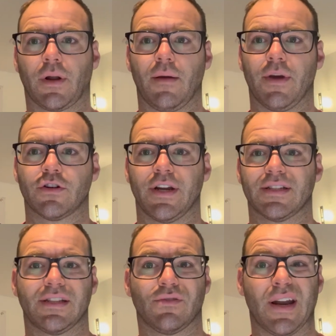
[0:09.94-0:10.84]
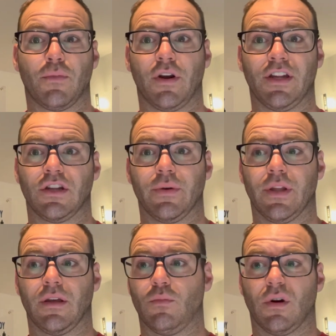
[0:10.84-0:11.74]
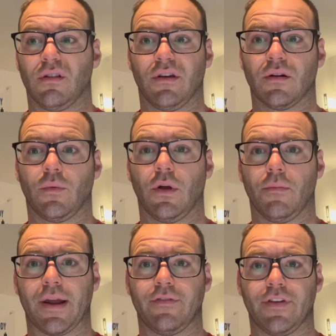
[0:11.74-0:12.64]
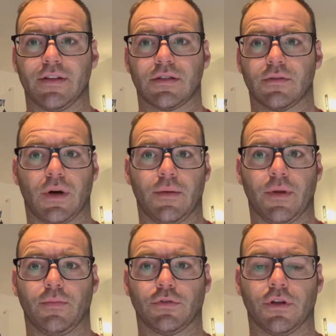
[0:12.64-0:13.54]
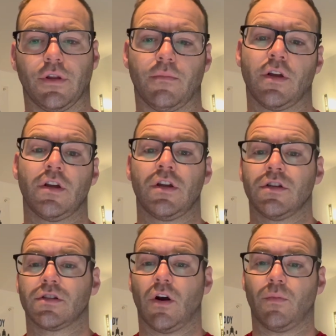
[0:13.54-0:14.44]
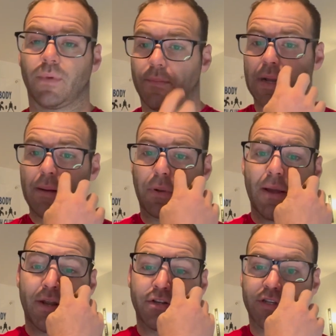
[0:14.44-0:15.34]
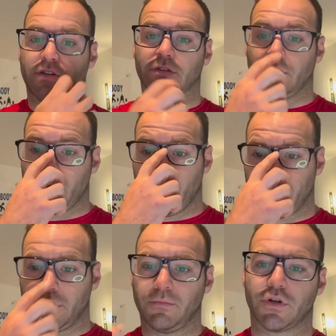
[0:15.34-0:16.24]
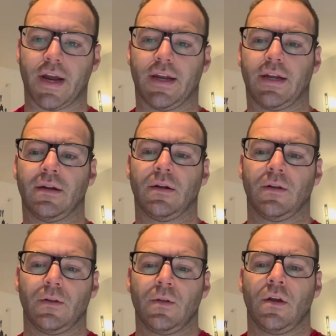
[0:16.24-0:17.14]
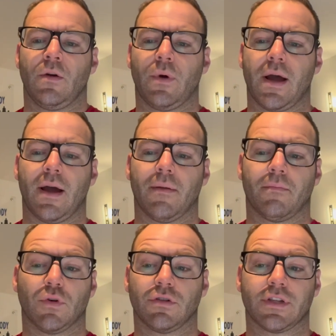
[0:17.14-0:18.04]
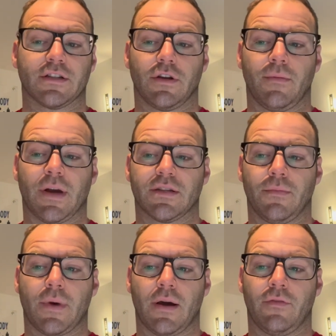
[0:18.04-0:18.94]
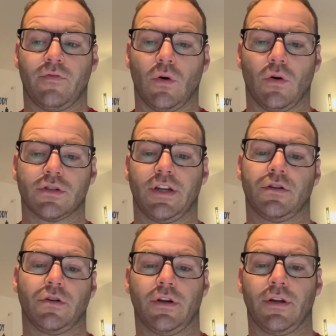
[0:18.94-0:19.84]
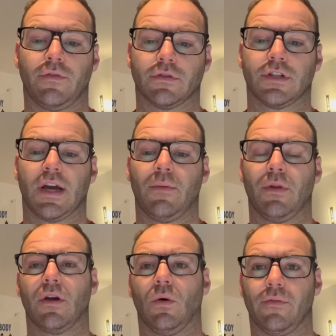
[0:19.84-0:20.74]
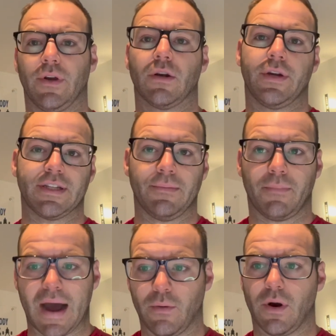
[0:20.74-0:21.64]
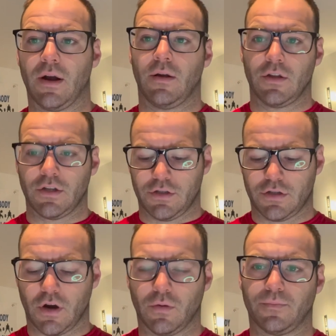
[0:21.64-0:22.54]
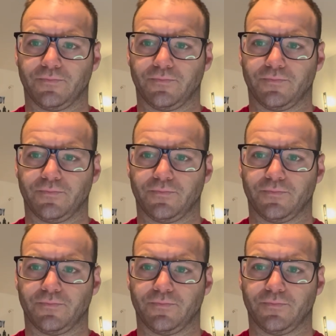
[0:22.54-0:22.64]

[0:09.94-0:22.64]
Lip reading: plyometrics? Is there any point in doing them? What are the benefits? Why do people do them? So plyometrics, also known as jump training, where muscles exert a maximum amount of force in a short intervals of time with the goal of increasing power. So